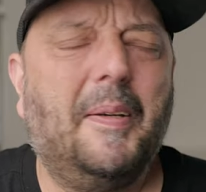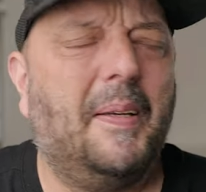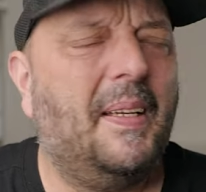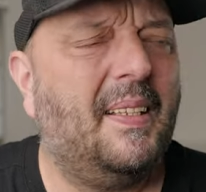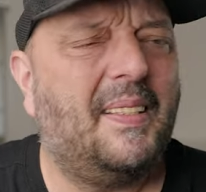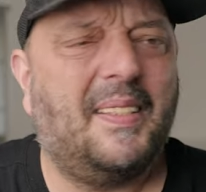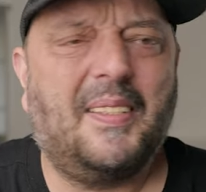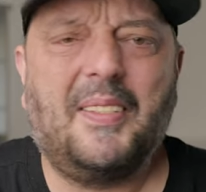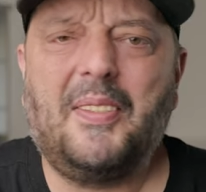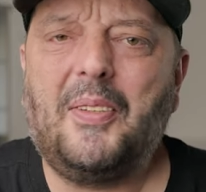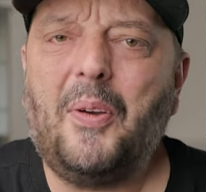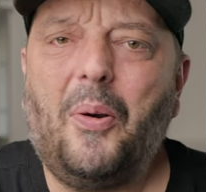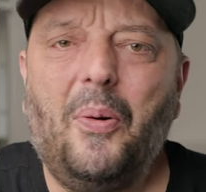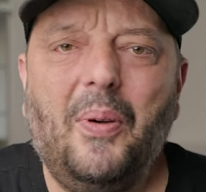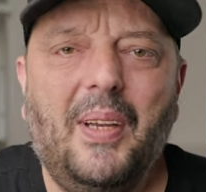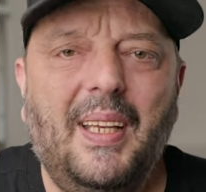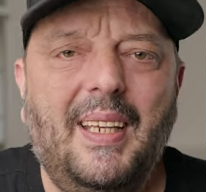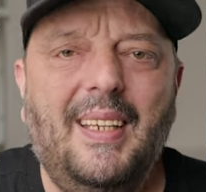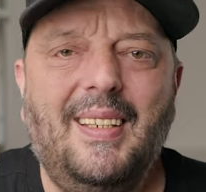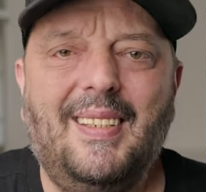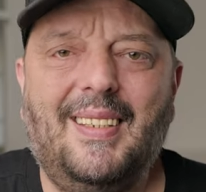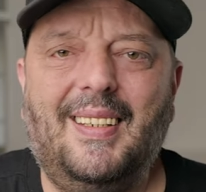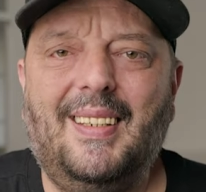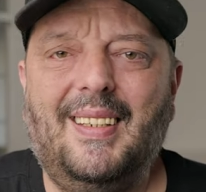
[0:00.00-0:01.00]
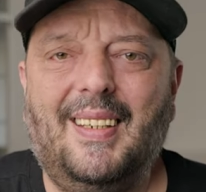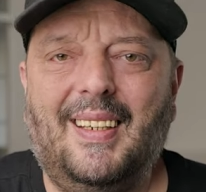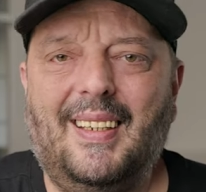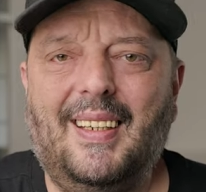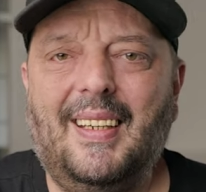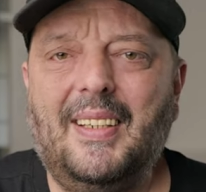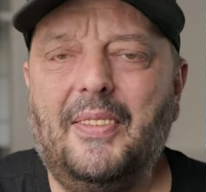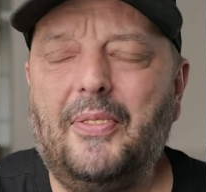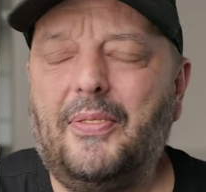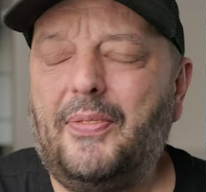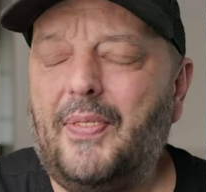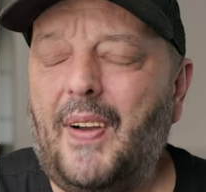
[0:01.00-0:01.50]
it's so easy
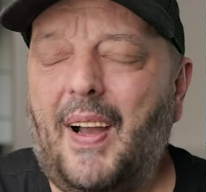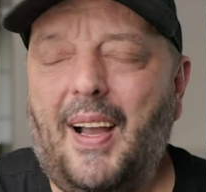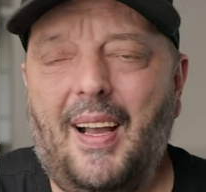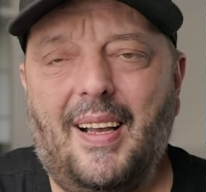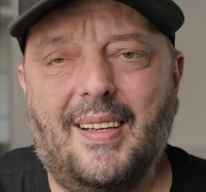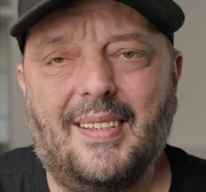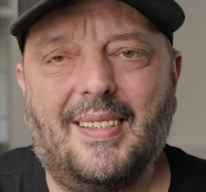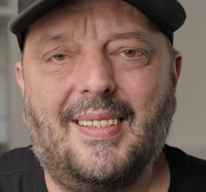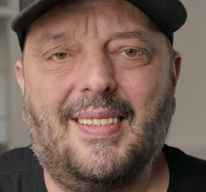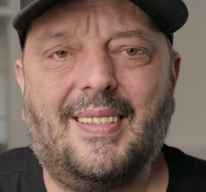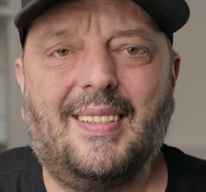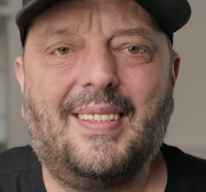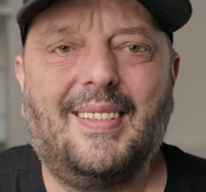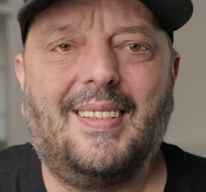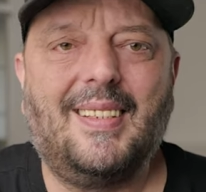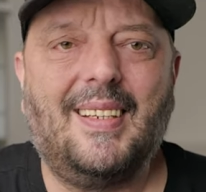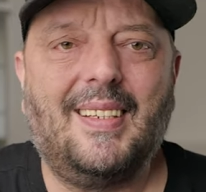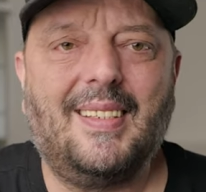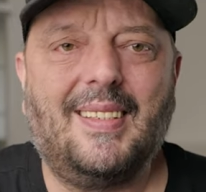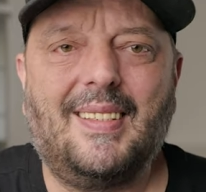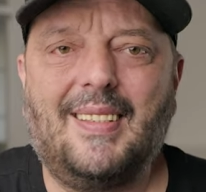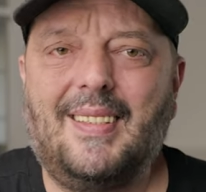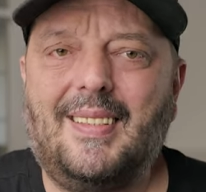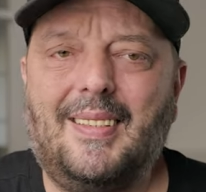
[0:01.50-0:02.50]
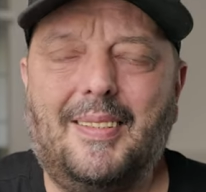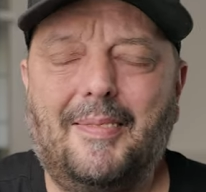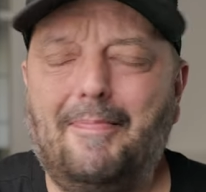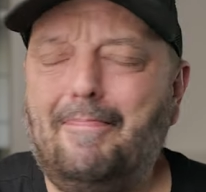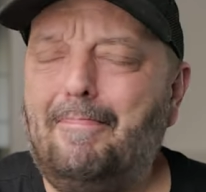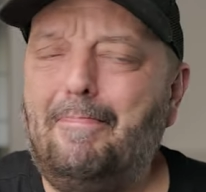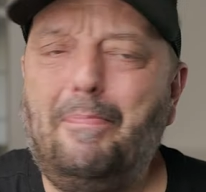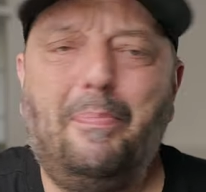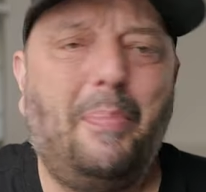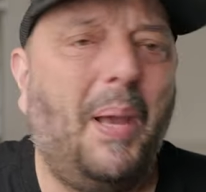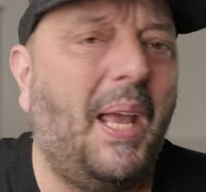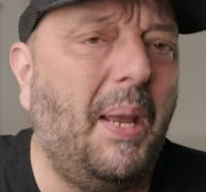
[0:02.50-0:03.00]
and fast, just
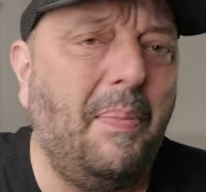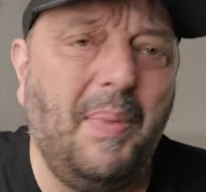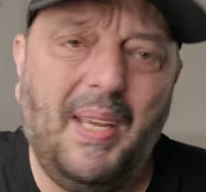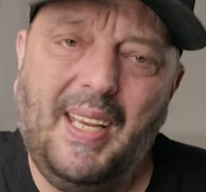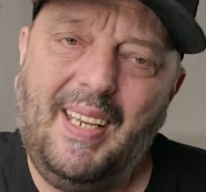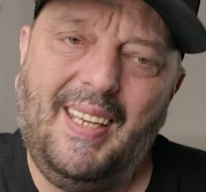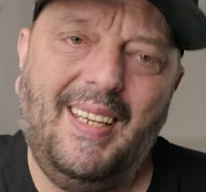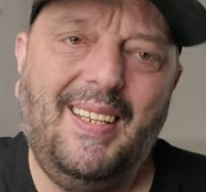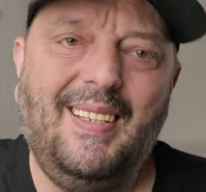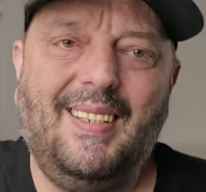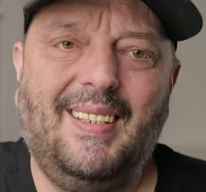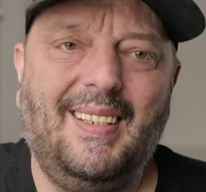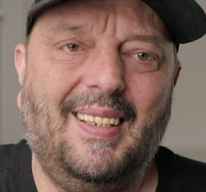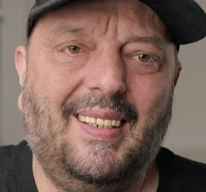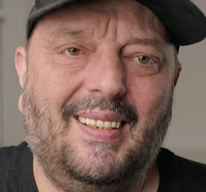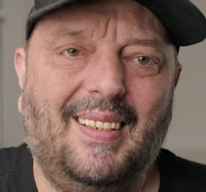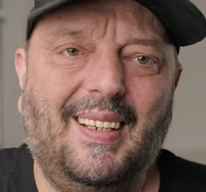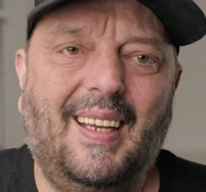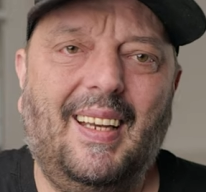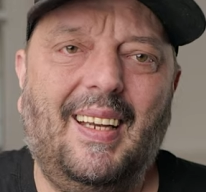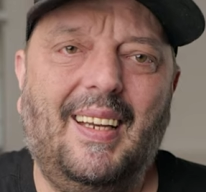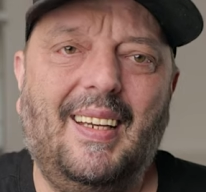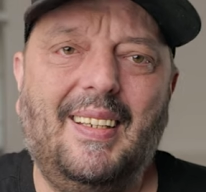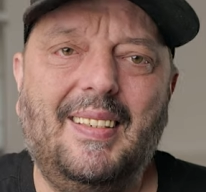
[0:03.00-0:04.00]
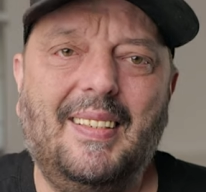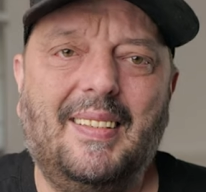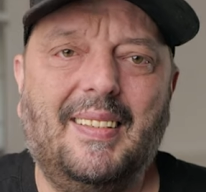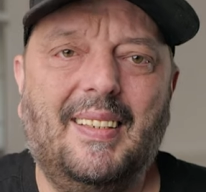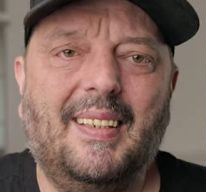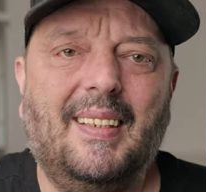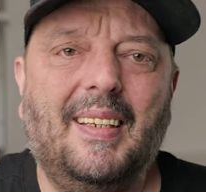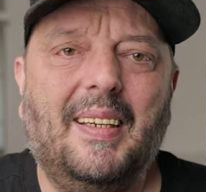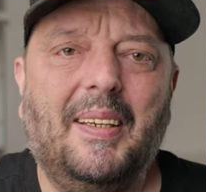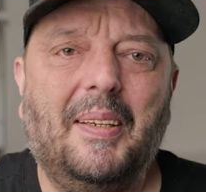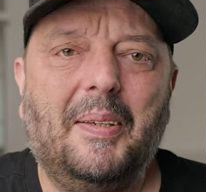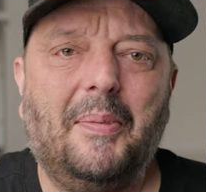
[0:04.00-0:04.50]
baby easy. And
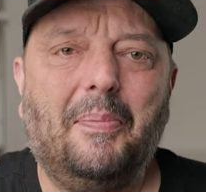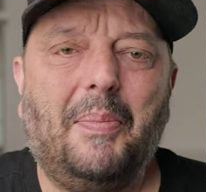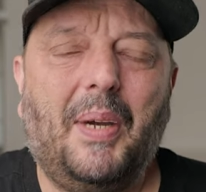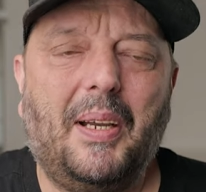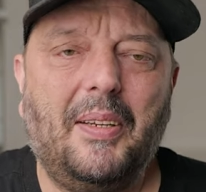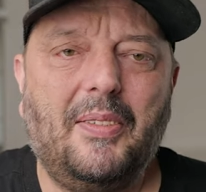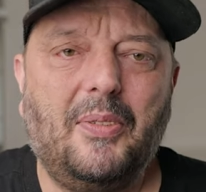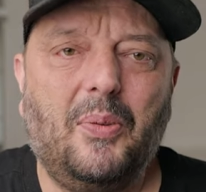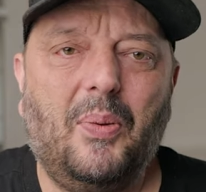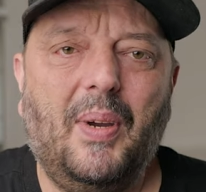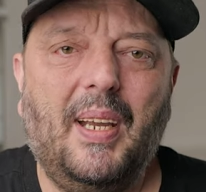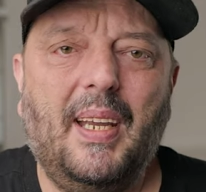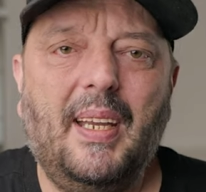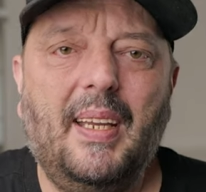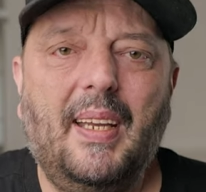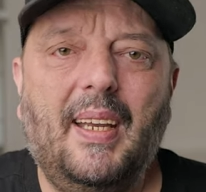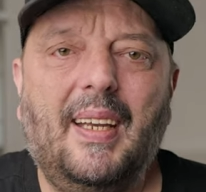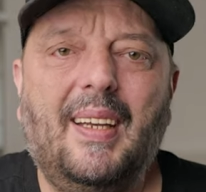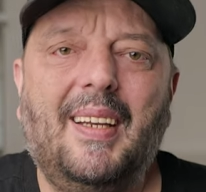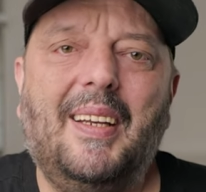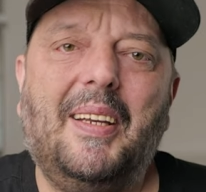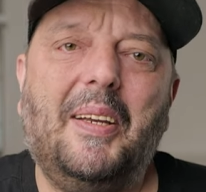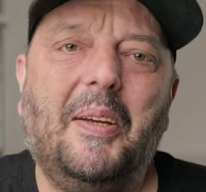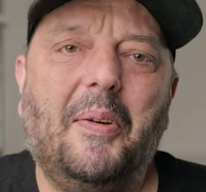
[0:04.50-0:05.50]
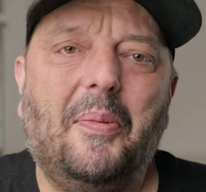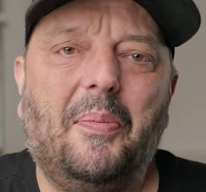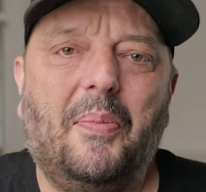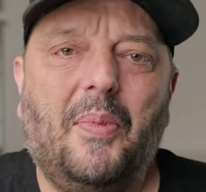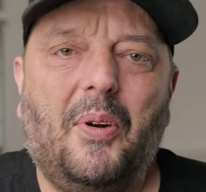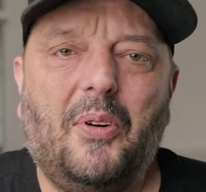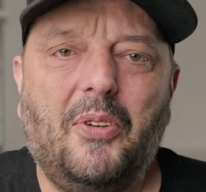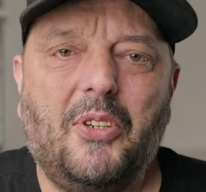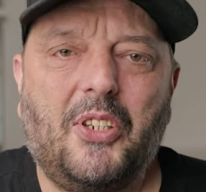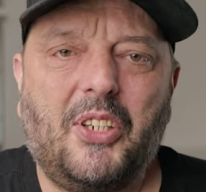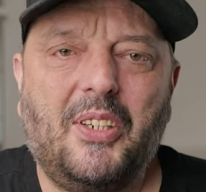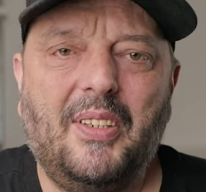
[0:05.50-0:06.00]
by the way,
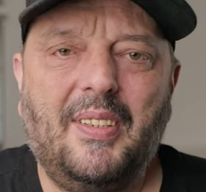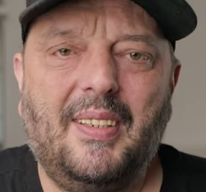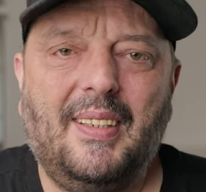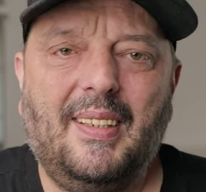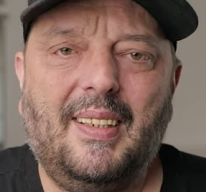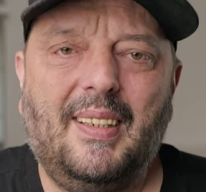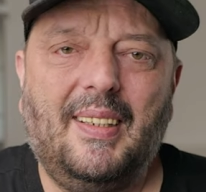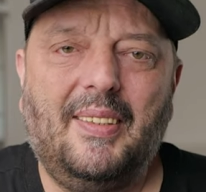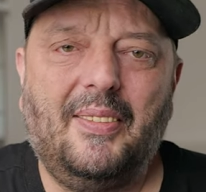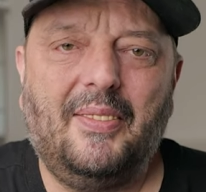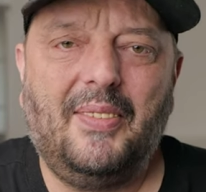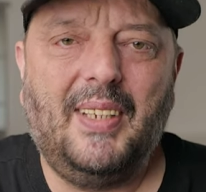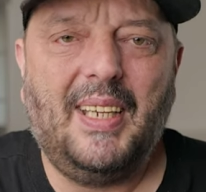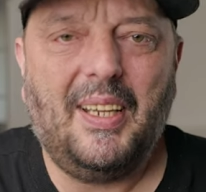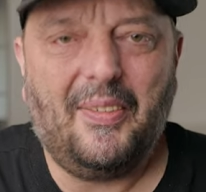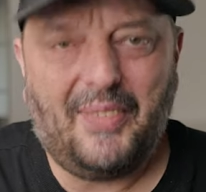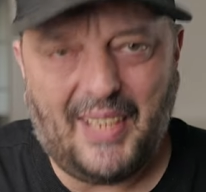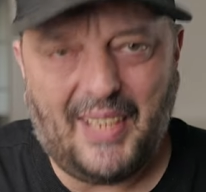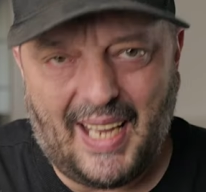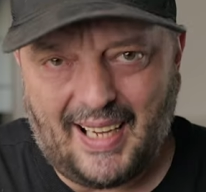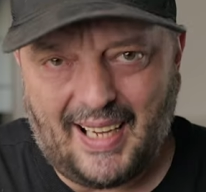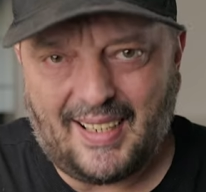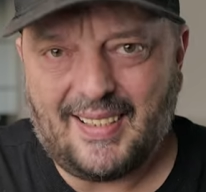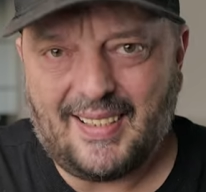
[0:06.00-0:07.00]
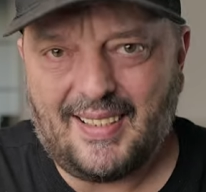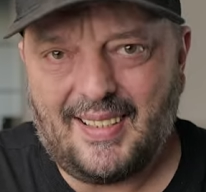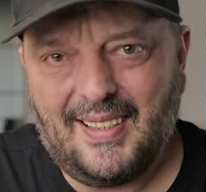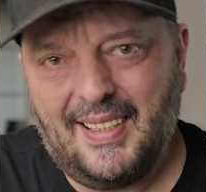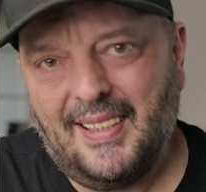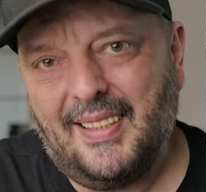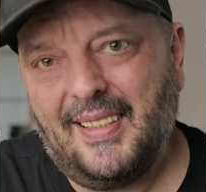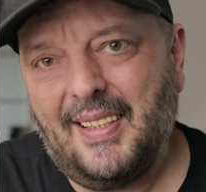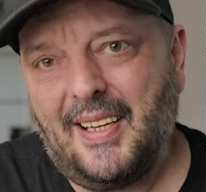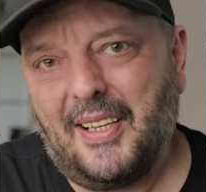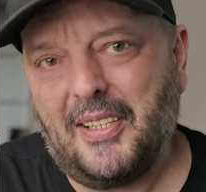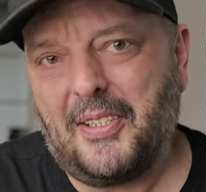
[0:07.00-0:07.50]
Motion VFX
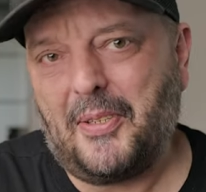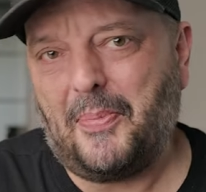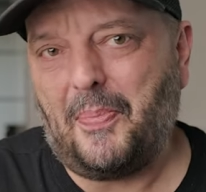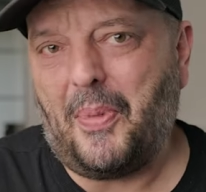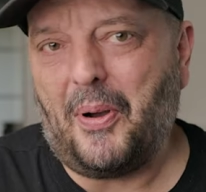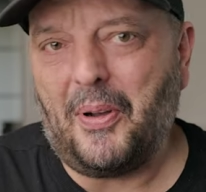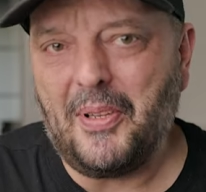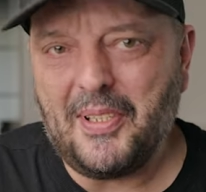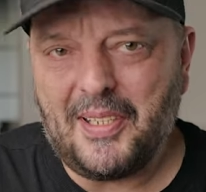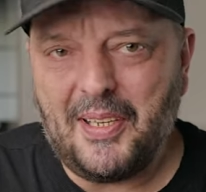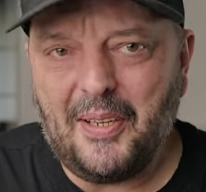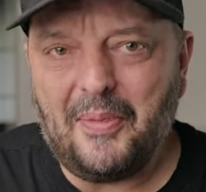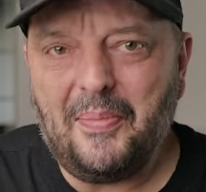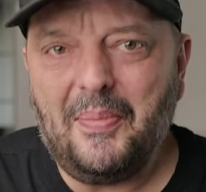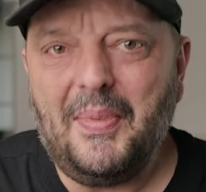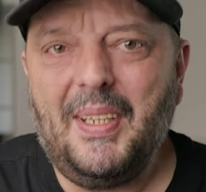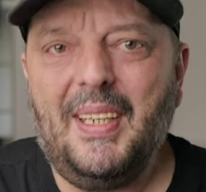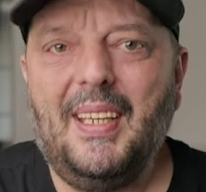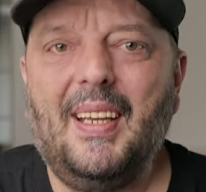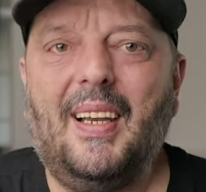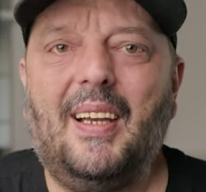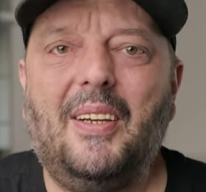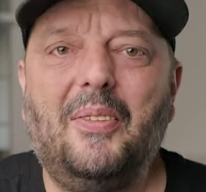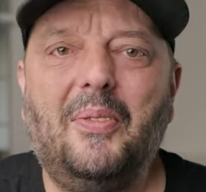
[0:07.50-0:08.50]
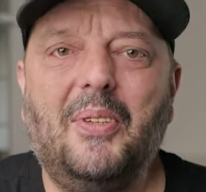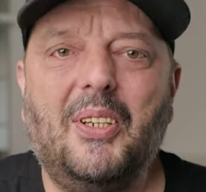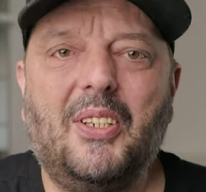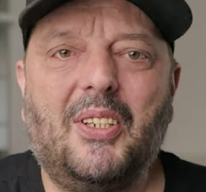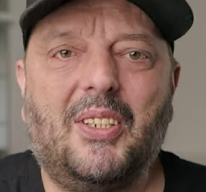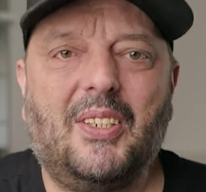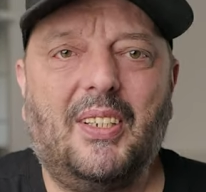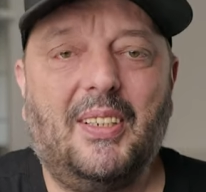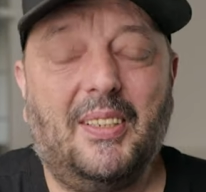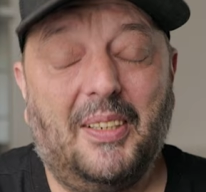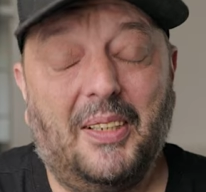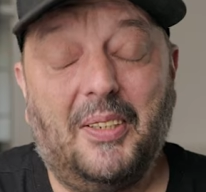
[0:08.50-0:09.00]
did not sponsor me. I
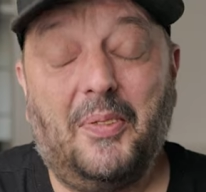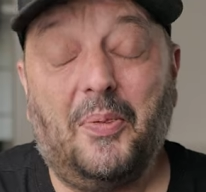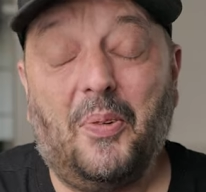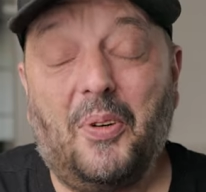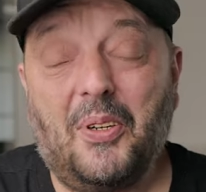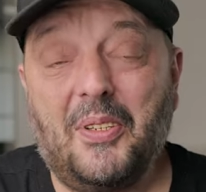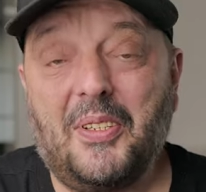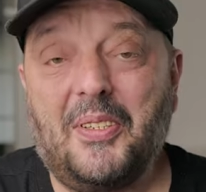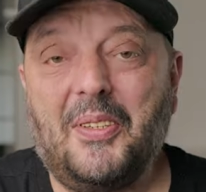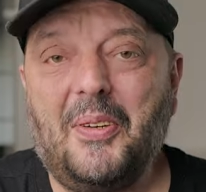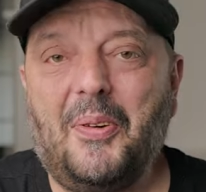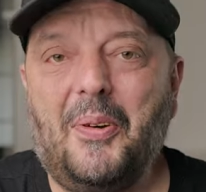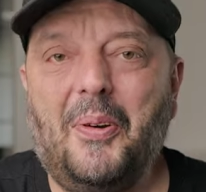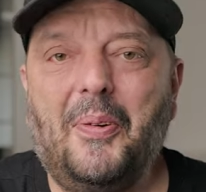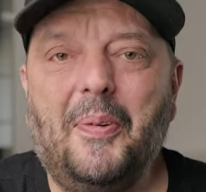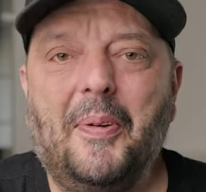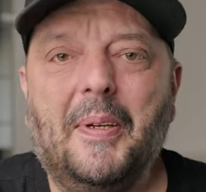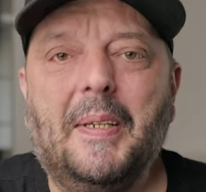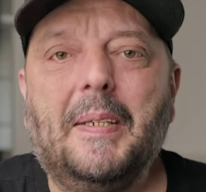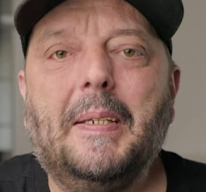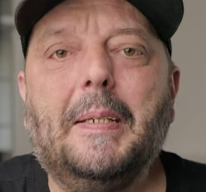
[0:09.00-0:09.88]
wish it was so.